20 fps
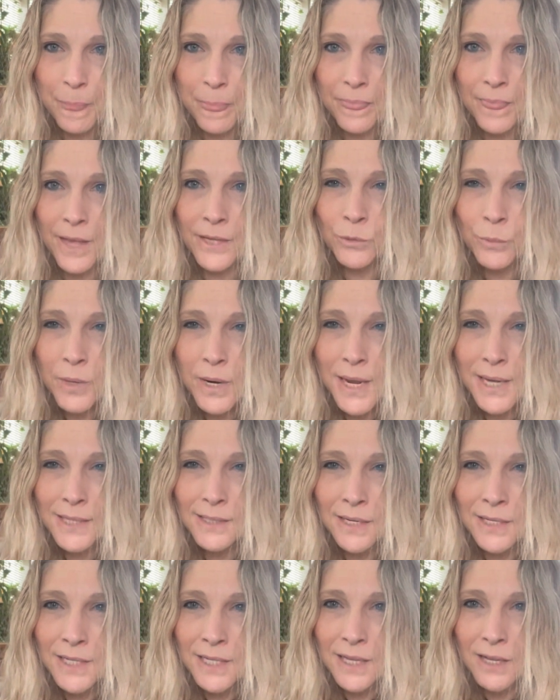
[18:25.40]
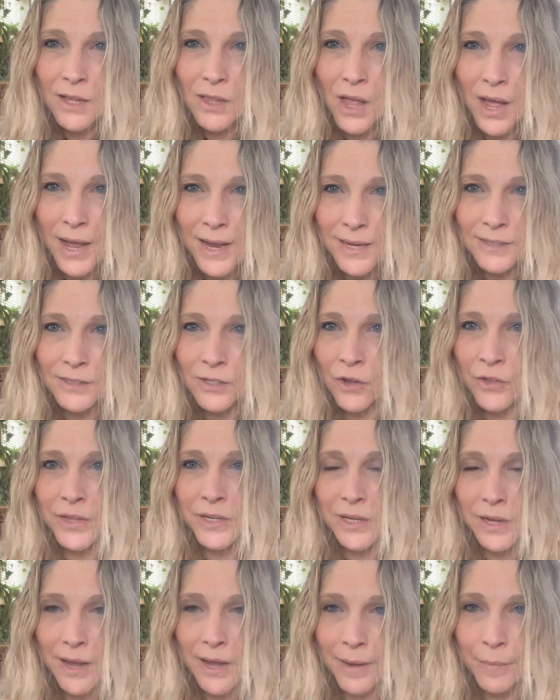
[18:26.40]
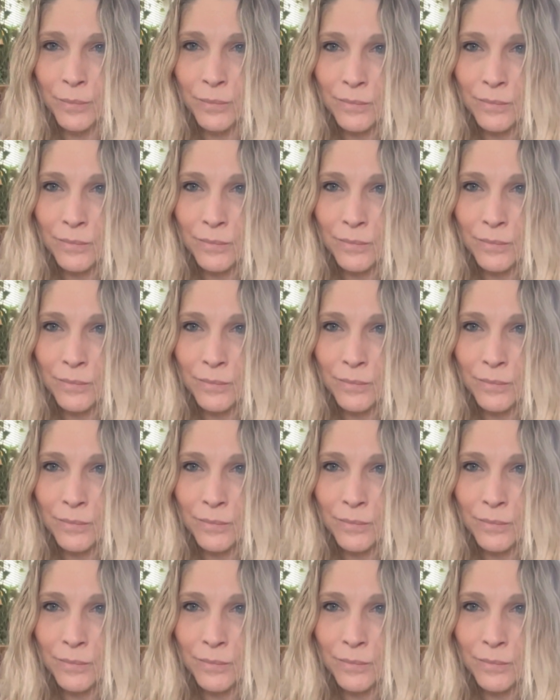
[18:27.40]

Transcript: That's what I said to the clients all the time.